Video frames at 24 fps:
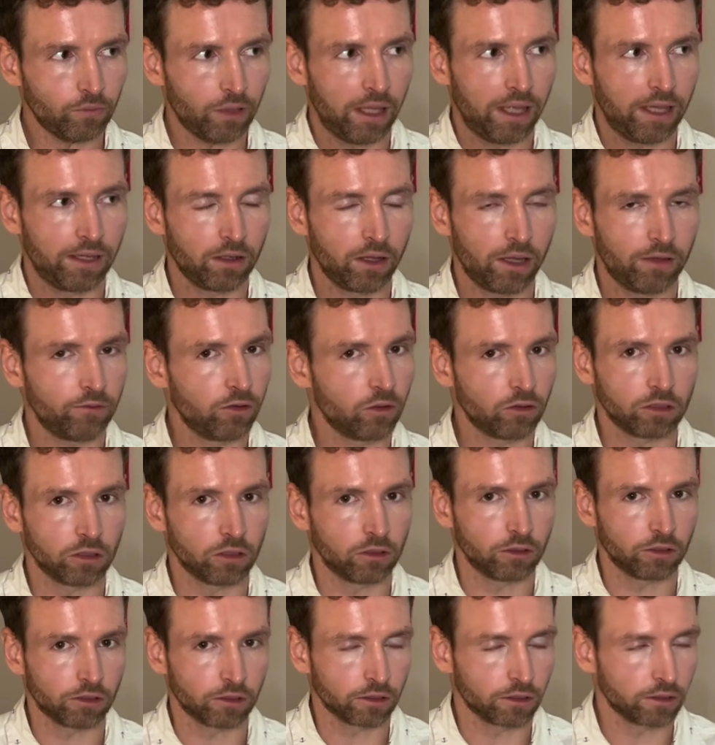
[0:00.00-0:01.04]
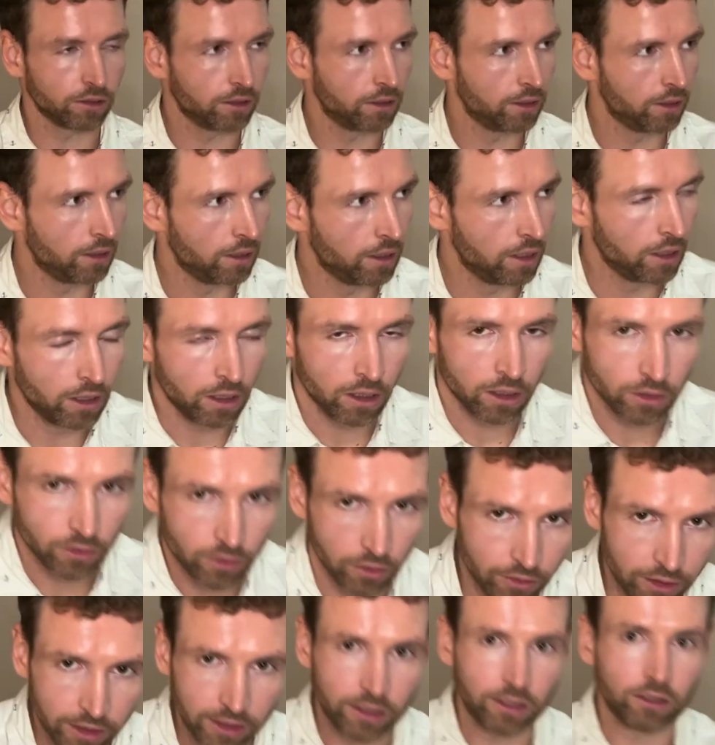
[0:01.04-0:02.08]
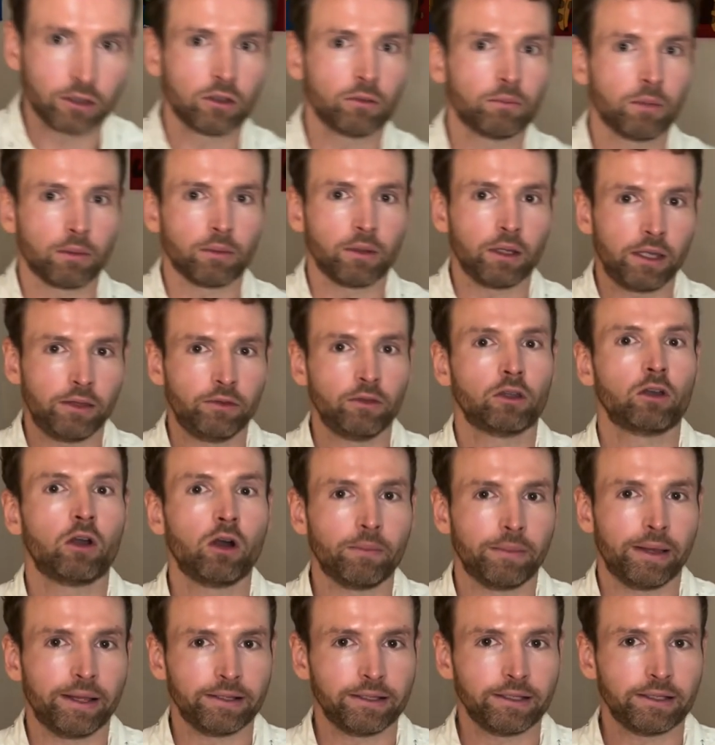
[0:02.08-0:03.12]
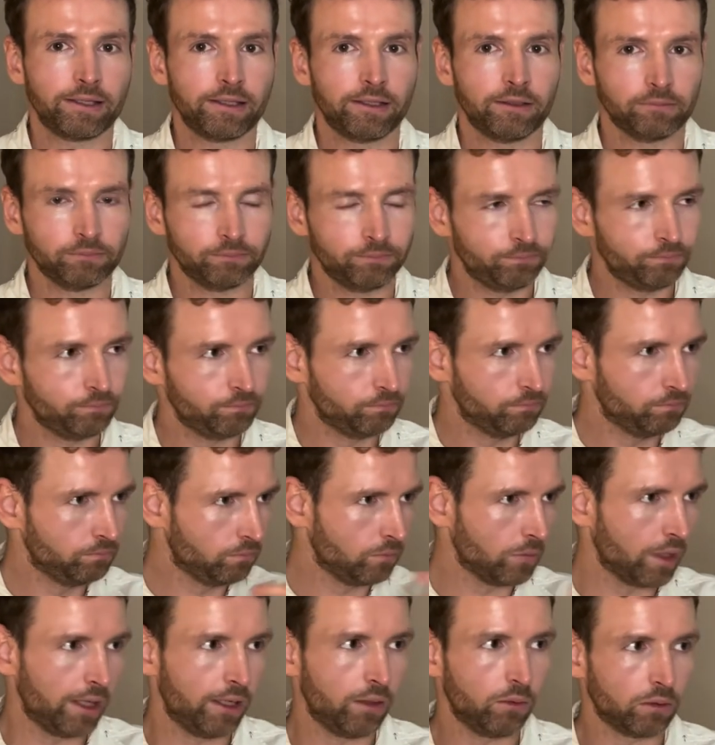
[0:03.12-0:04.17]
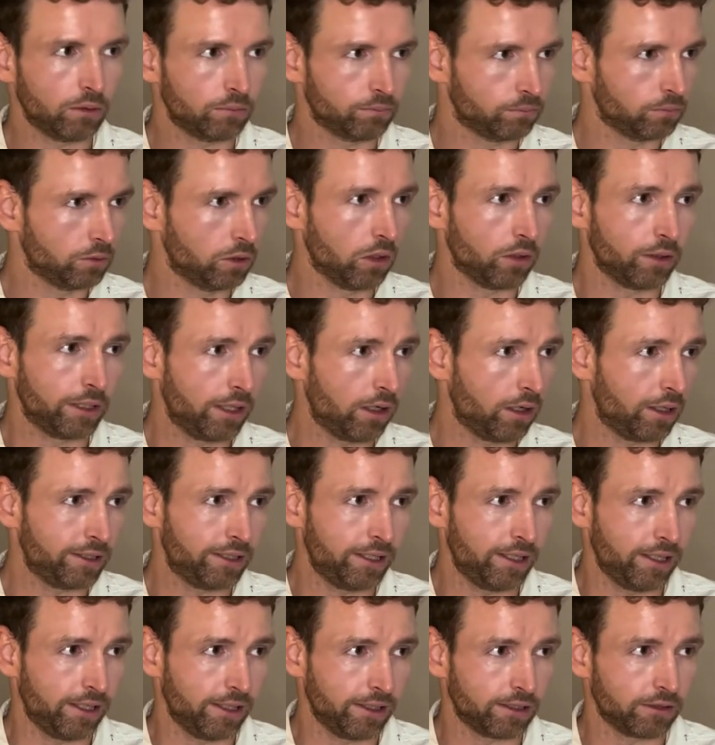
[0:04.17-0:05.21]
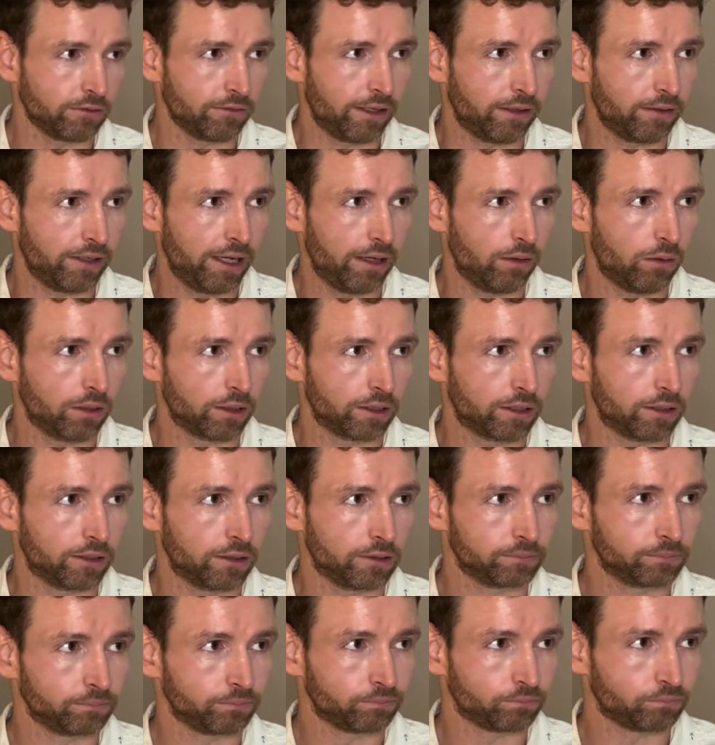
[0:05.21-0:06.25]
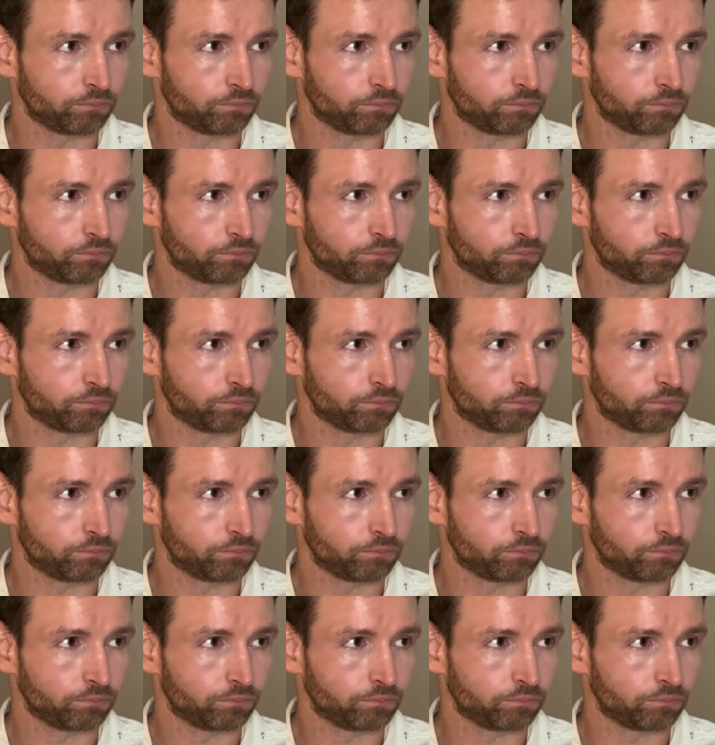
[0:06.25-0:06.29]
And I have no solutions. So this is a good moment. In the comments, anyone got any ideas around how I can